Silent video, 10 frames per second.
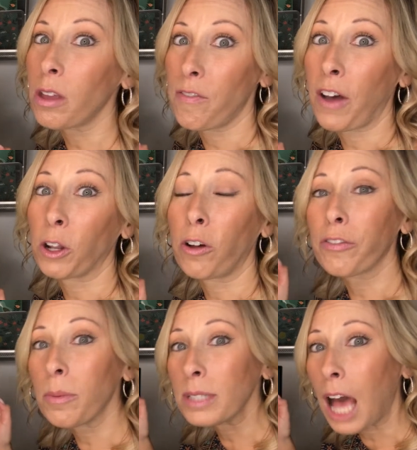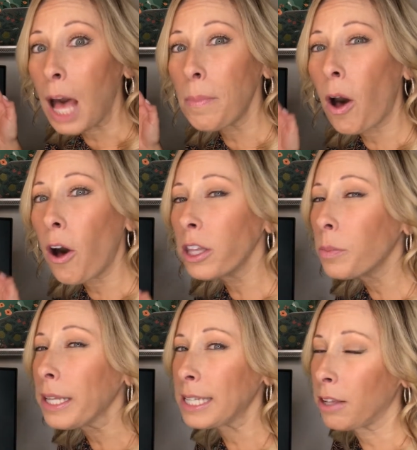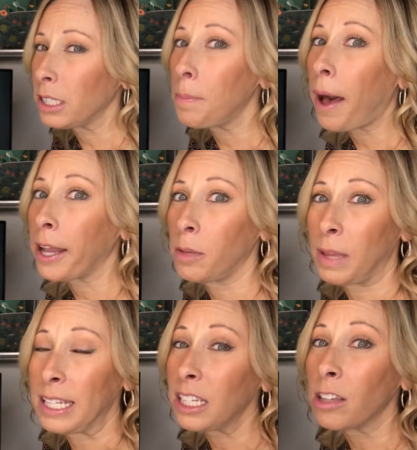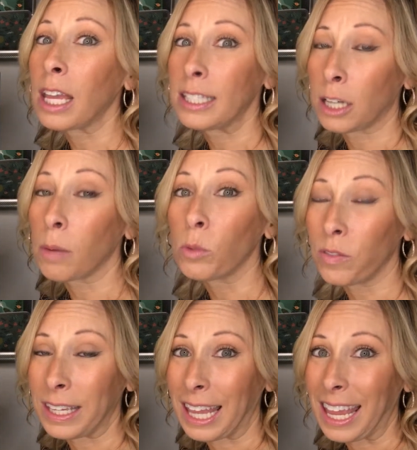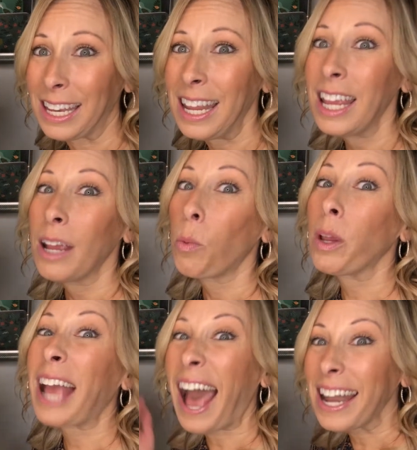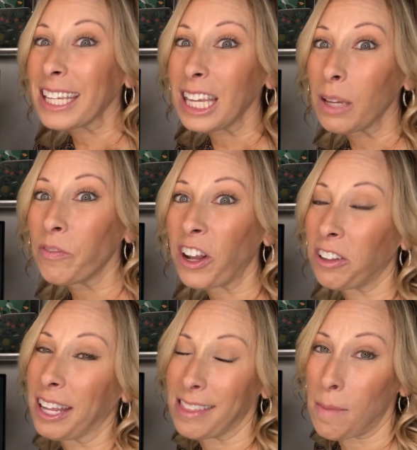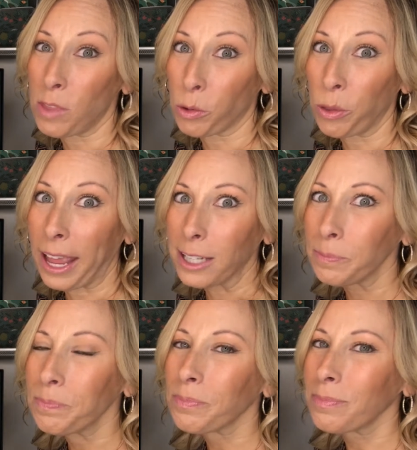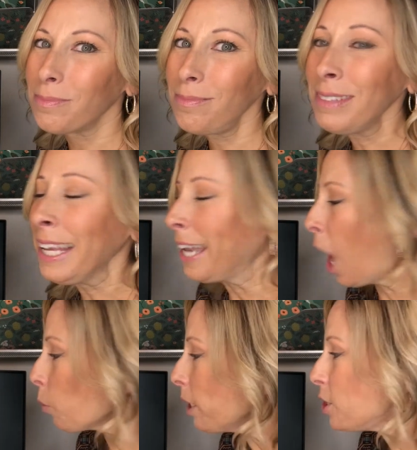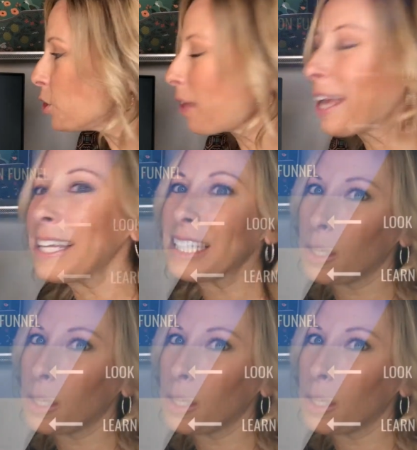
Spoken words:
the funnel from top all the way down to bottom until they start moving in. We've got to keep funneling them through there. And how we do that is